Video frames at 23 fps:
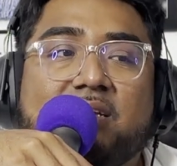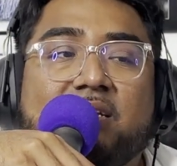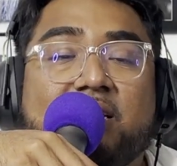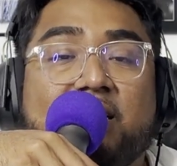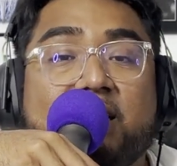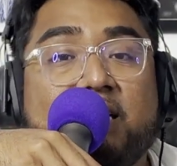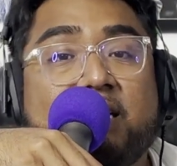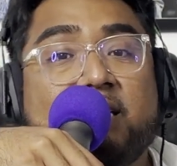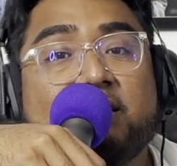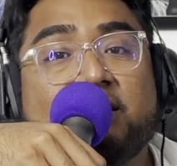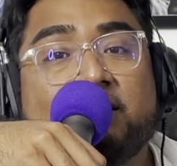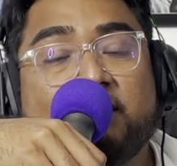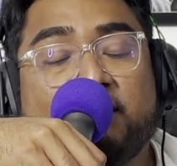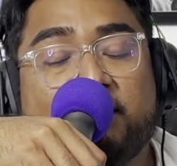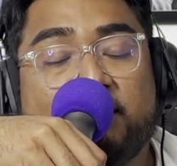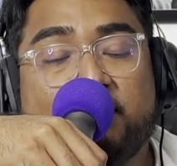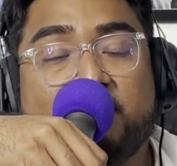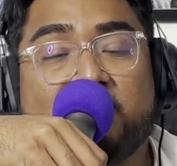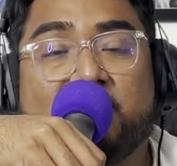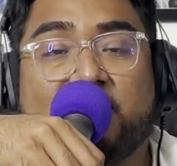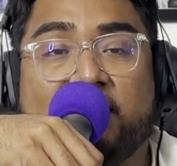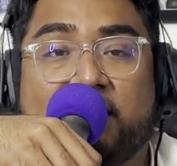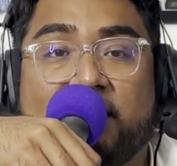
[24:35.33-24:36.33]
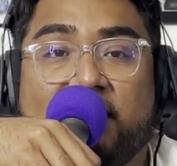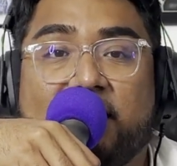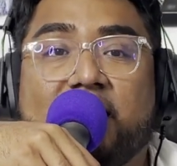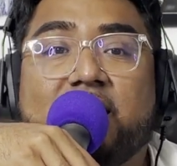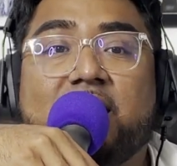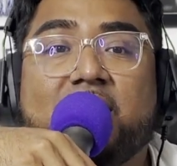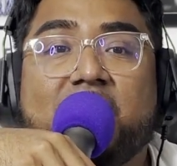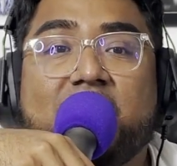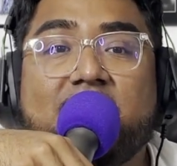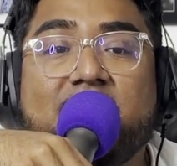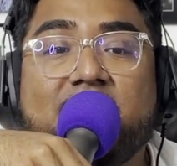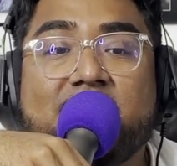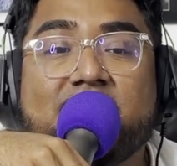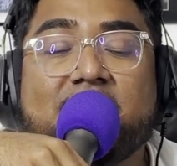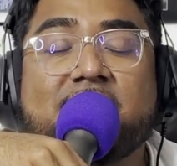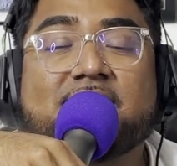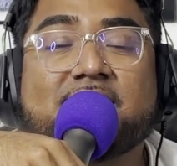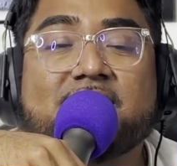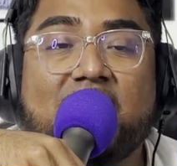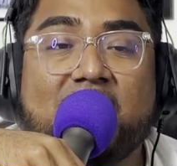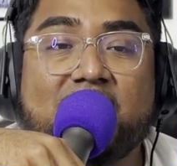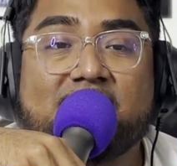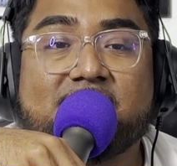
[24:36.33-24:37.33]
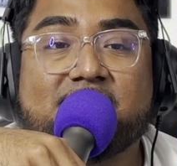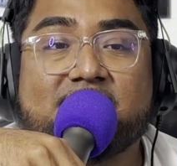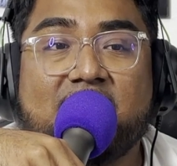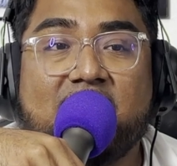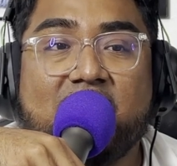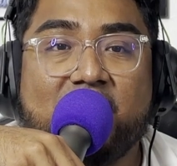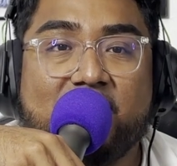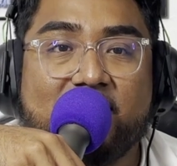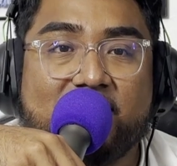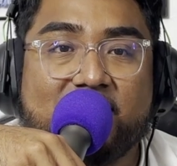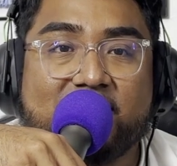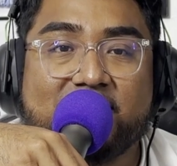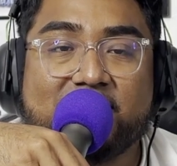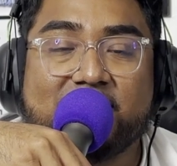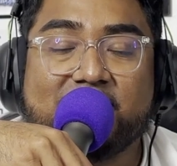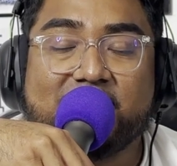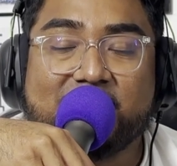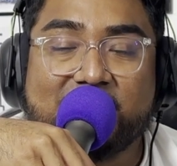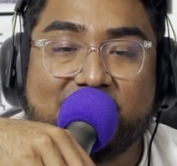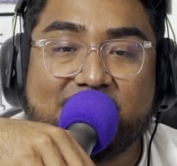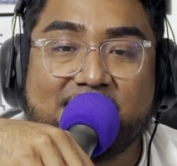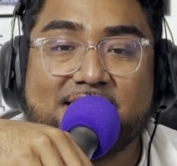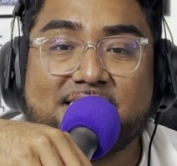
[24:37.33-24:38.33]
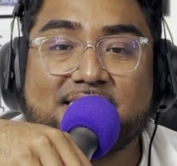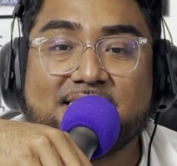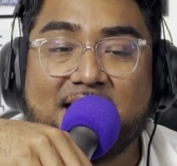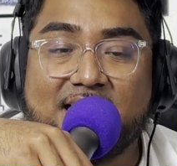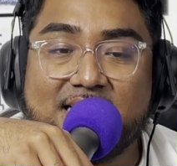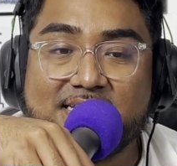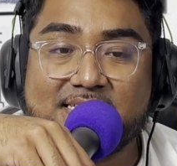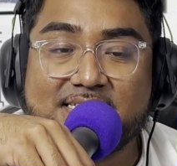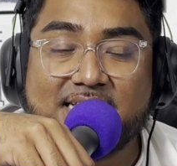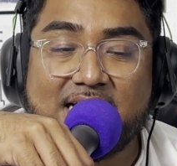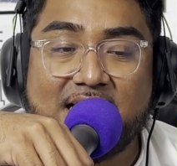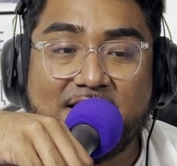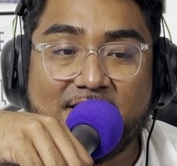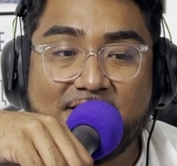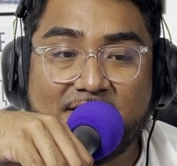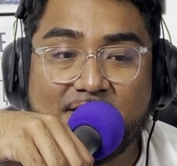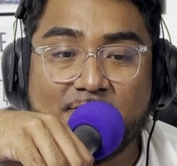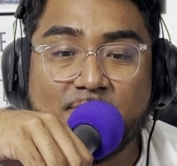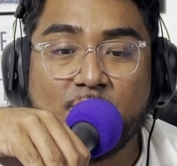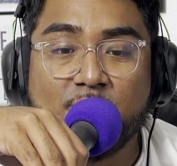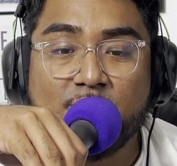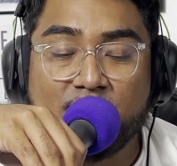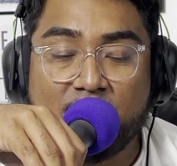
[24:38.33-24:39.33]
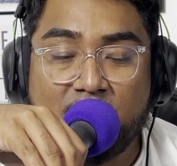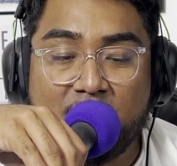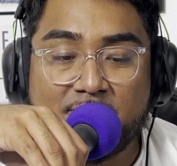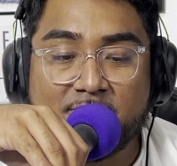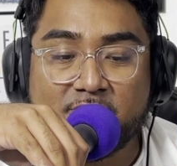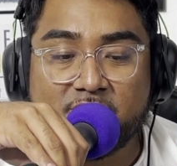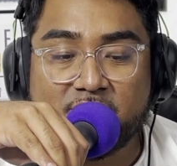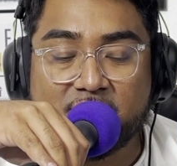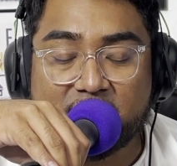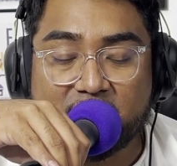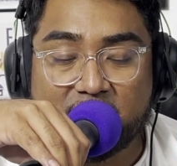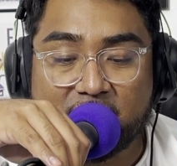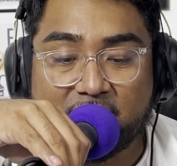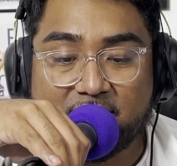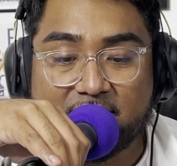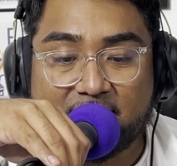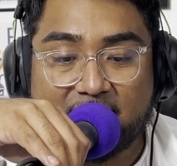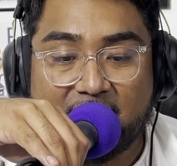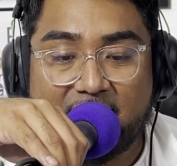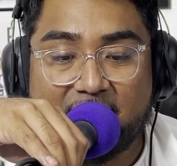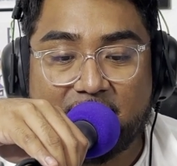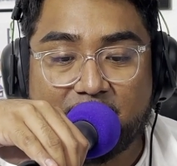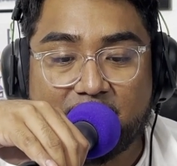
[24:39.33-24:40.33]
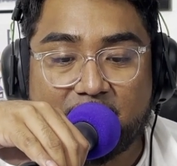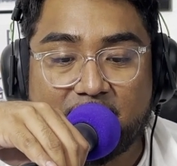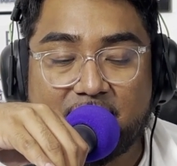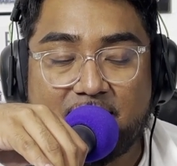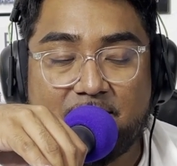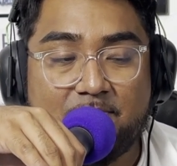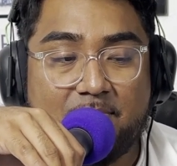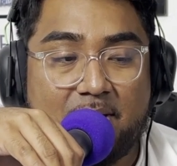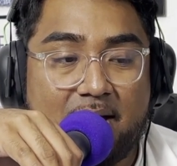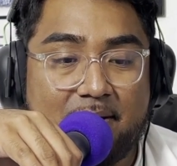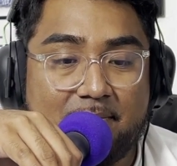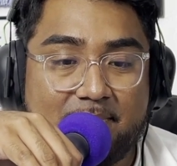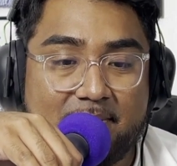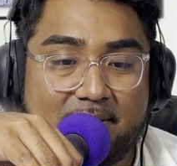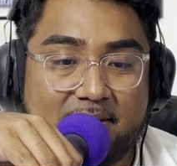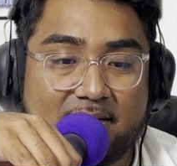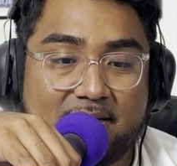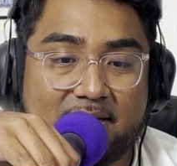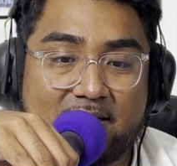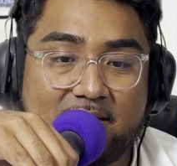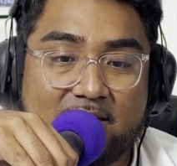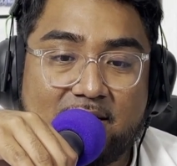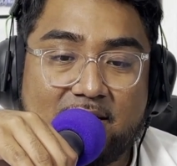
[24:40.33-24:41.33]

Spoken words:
It's kind of scary. It's kind of scary what Real Madrid could look like with Mbappe.